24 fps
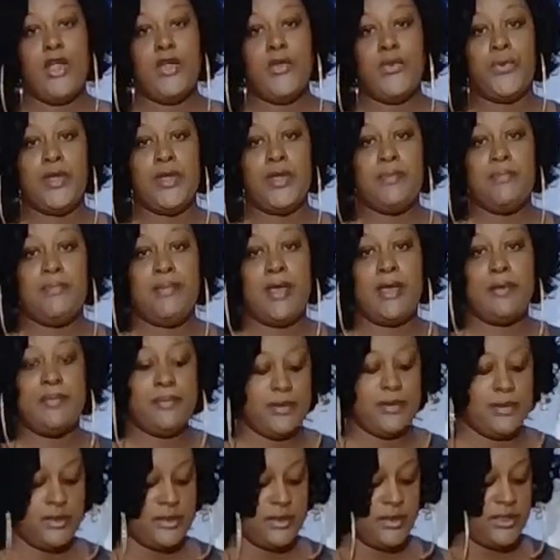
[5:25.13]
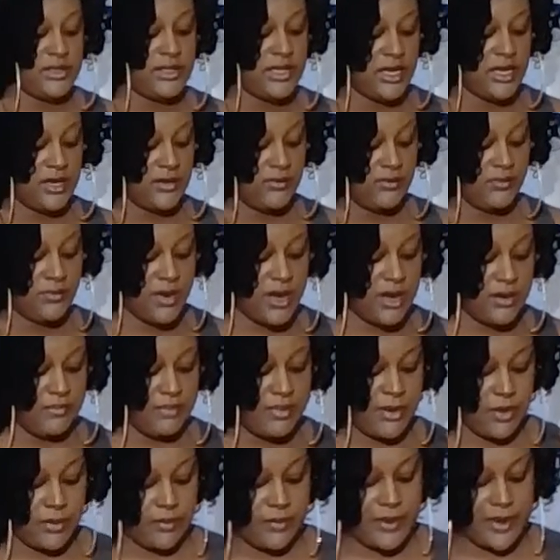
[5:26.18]
green peppers and red
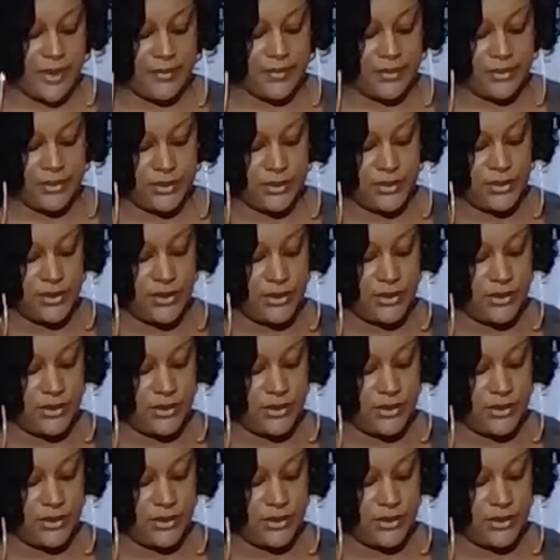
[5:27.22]
bell peppers.